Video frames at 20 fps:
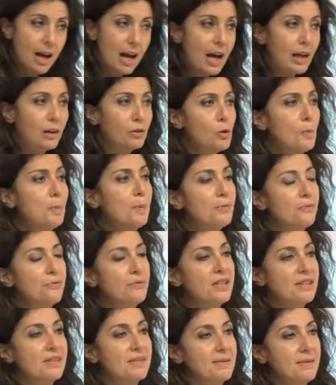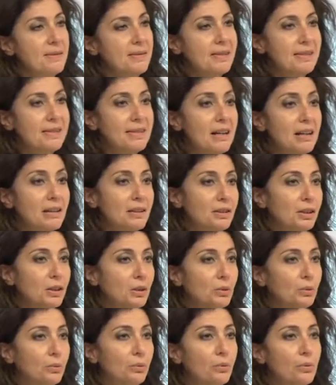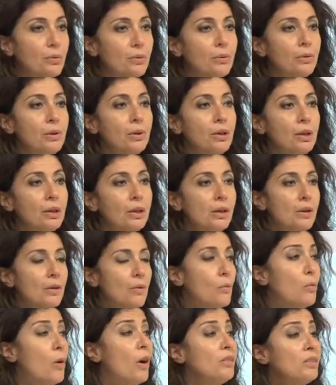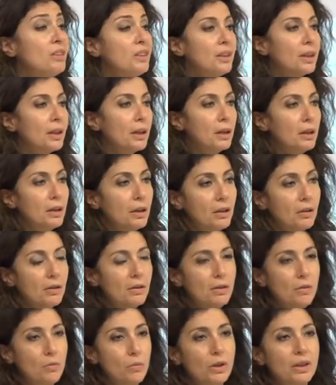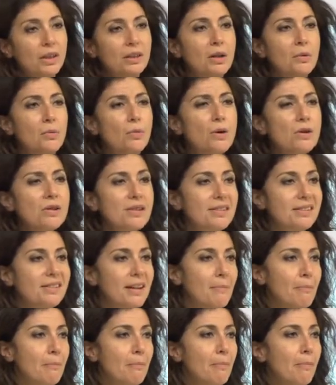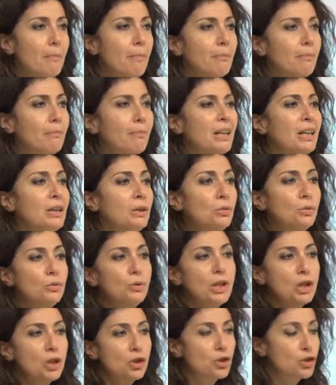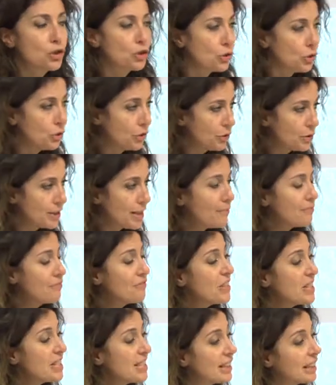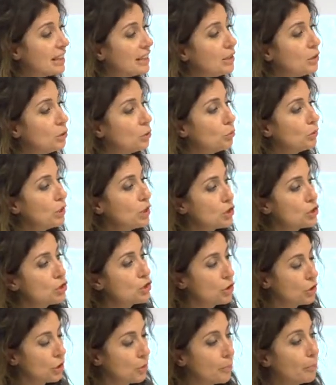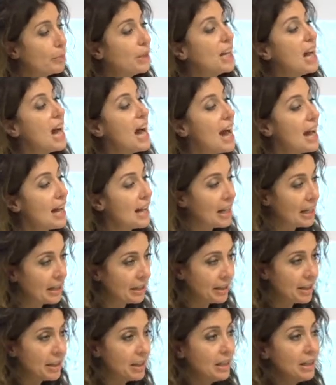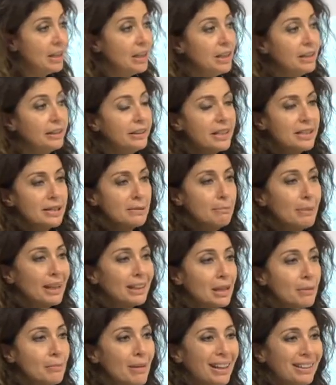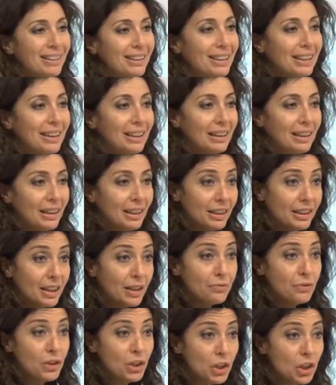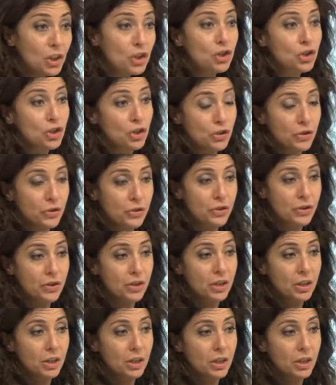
a group of physicists started to wonder whether there was some intuition, some physical intuition behind these mathematical definitions